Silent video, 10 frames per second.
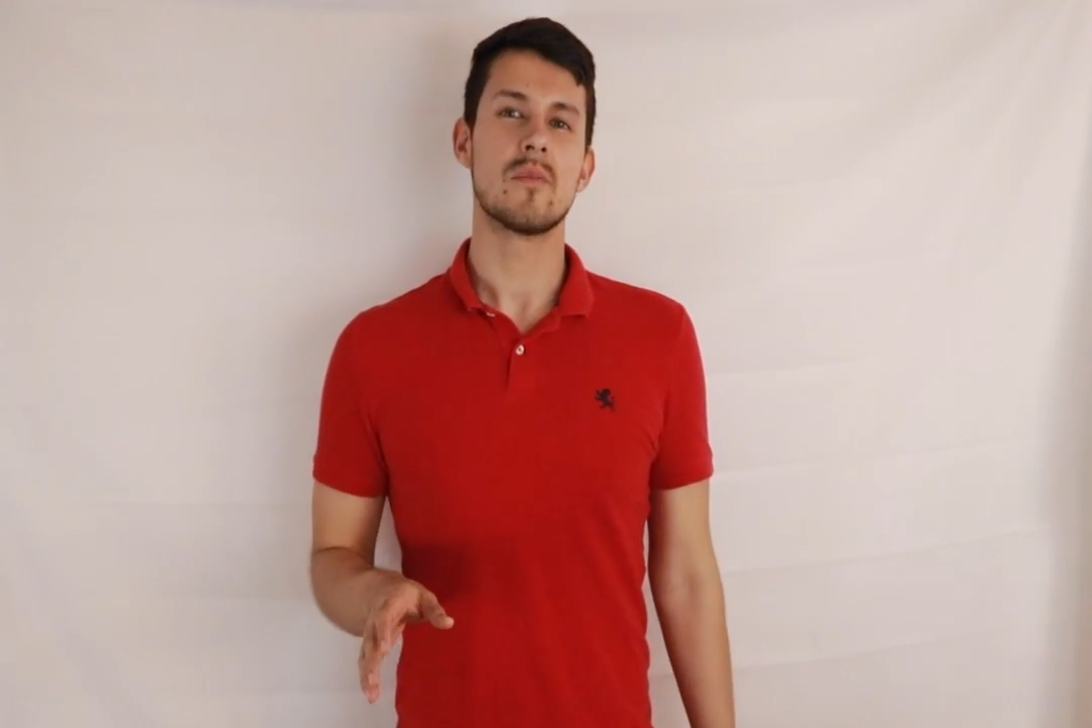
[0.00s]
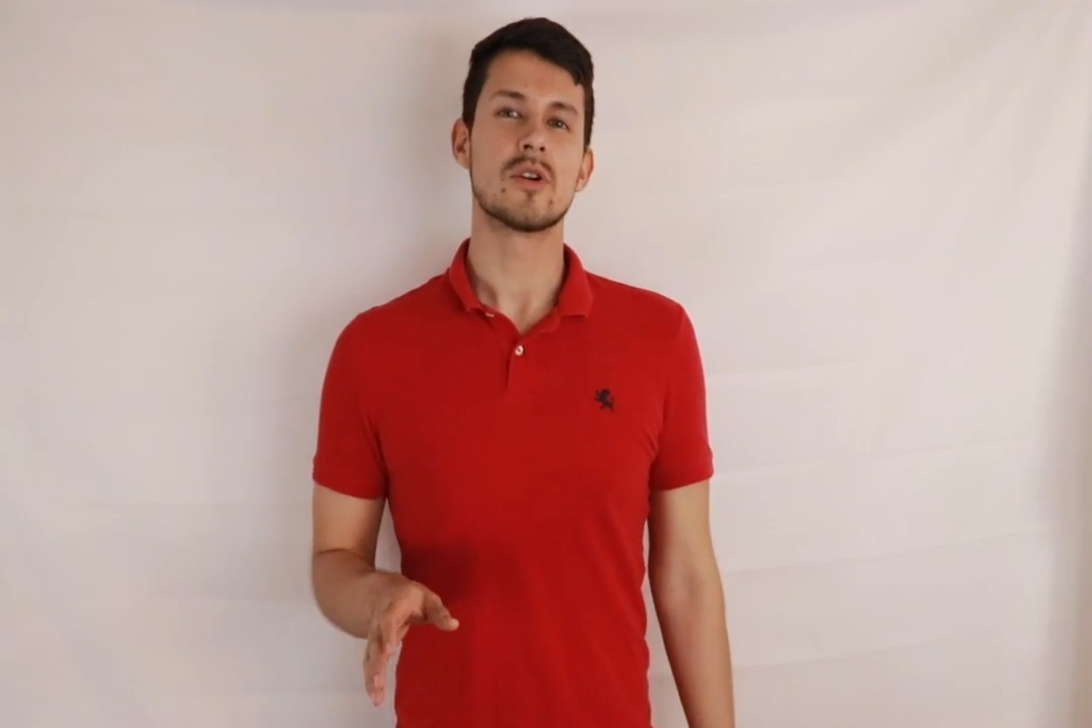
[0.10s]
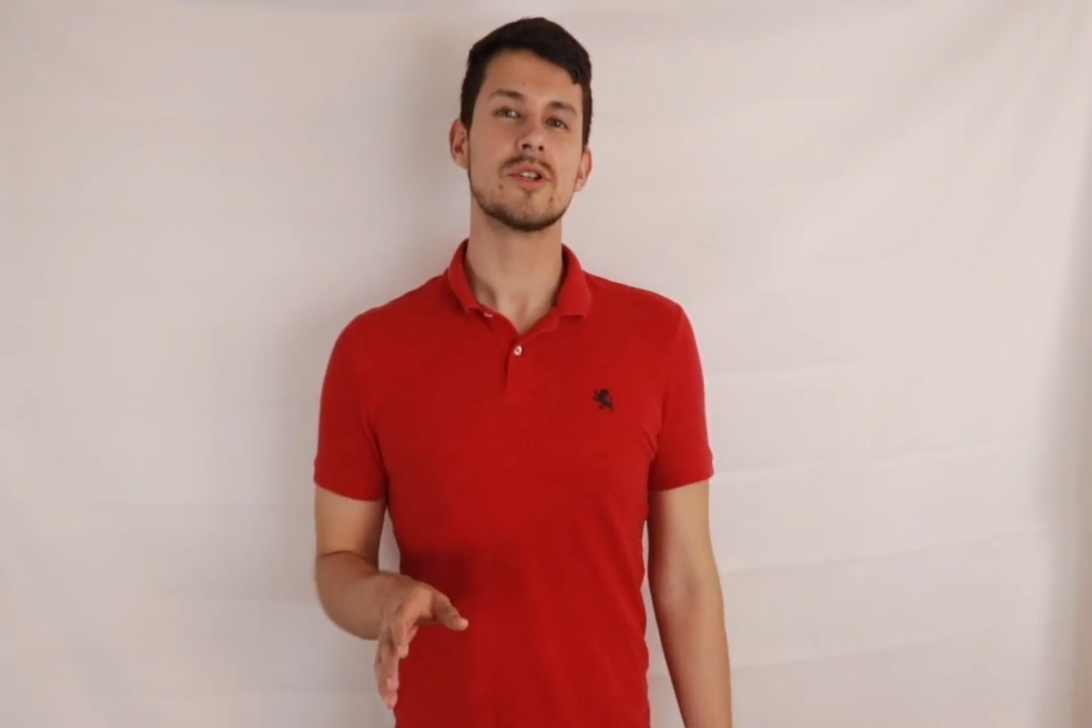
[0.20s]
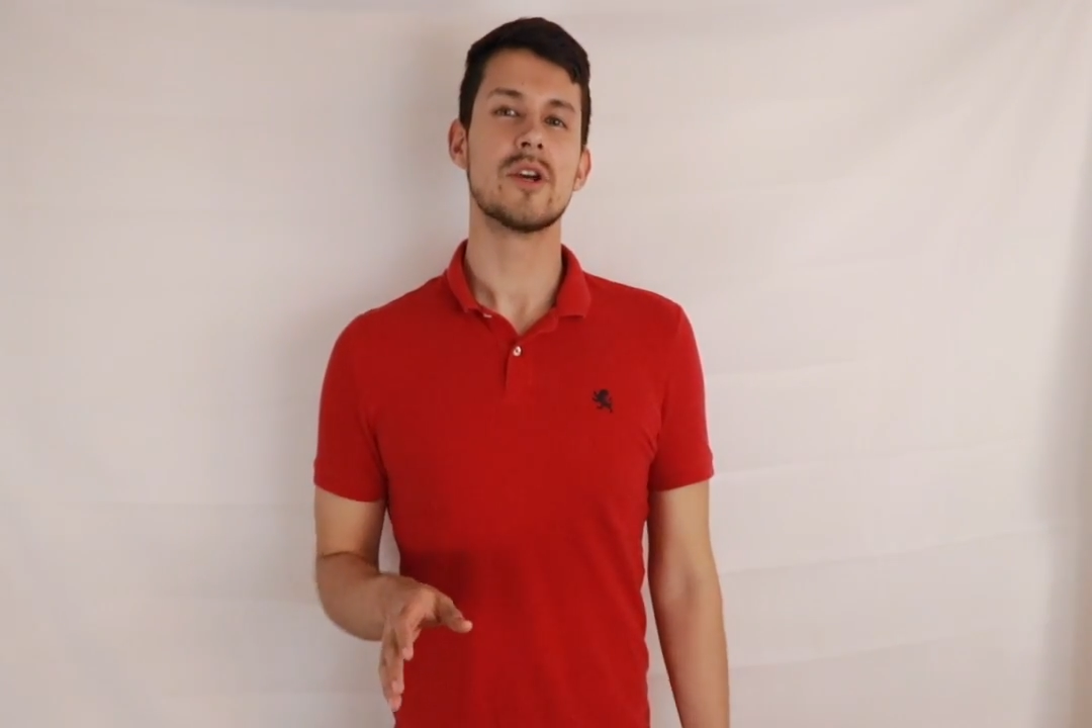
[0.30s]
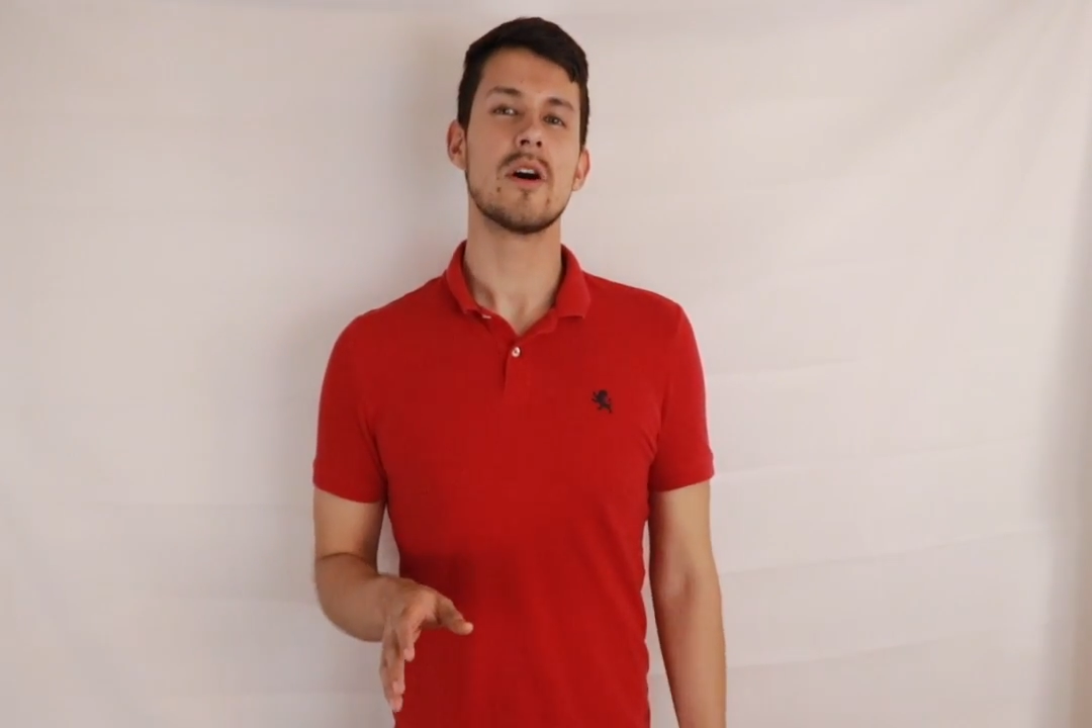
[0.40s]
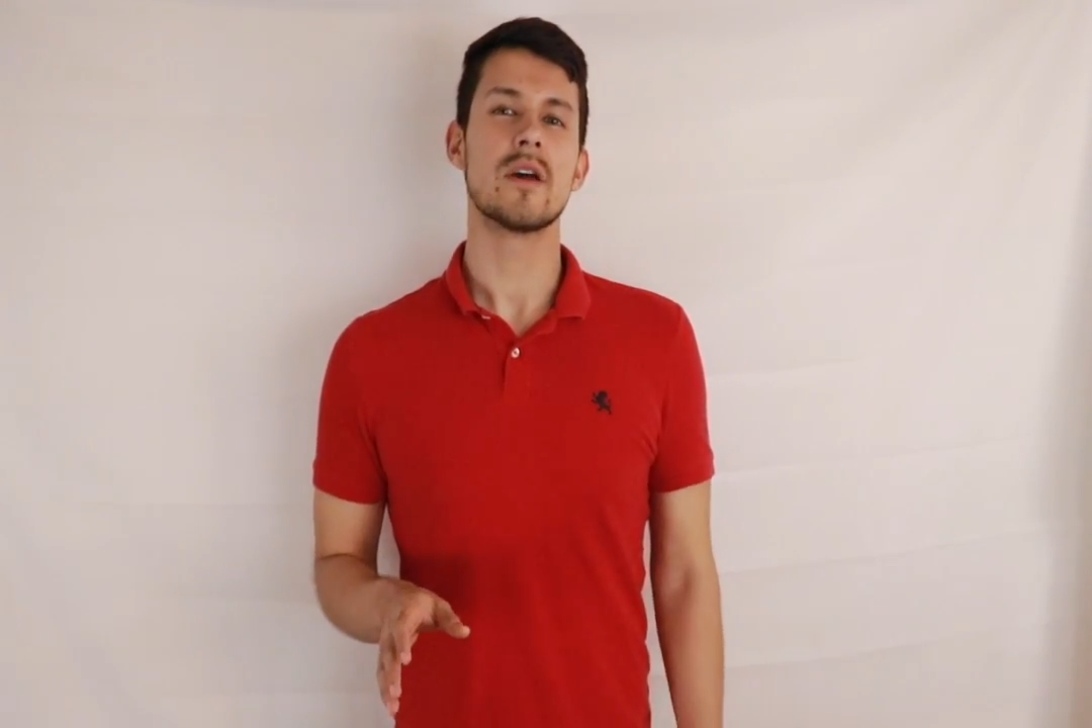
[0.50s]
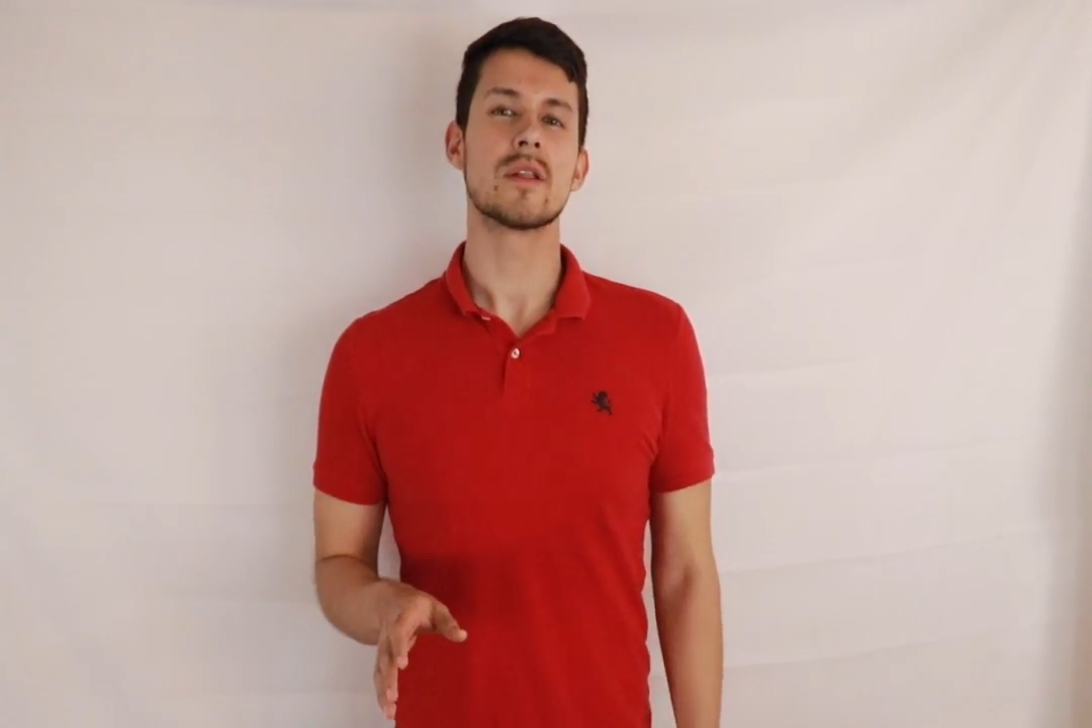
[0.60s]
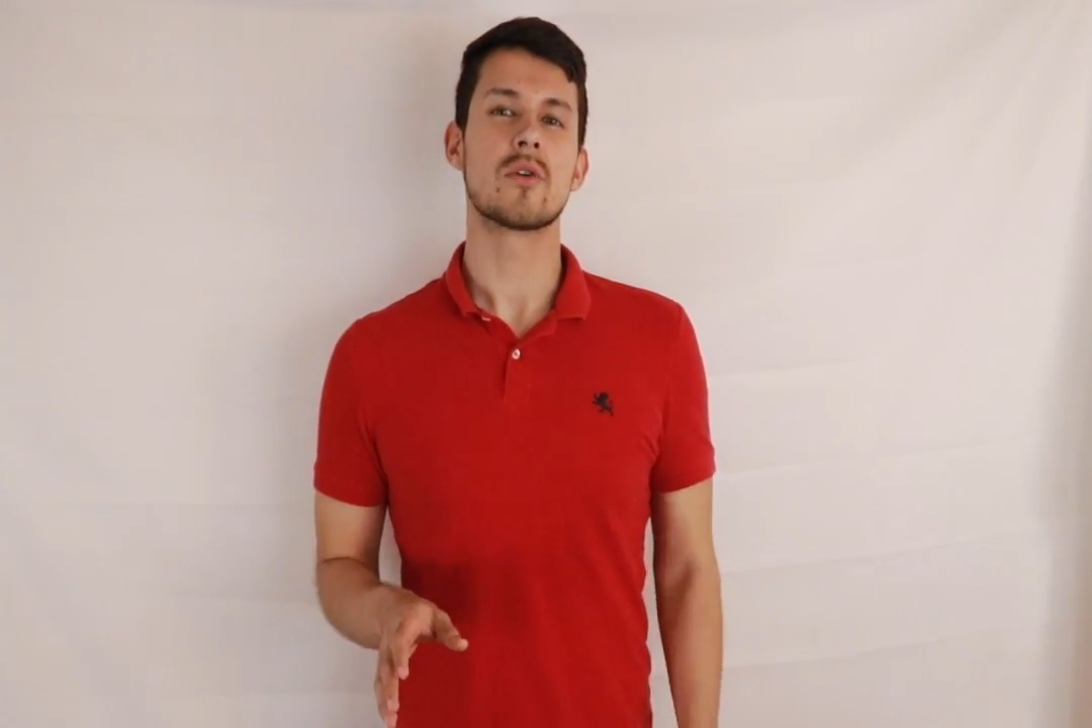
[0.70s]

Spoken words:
Martial has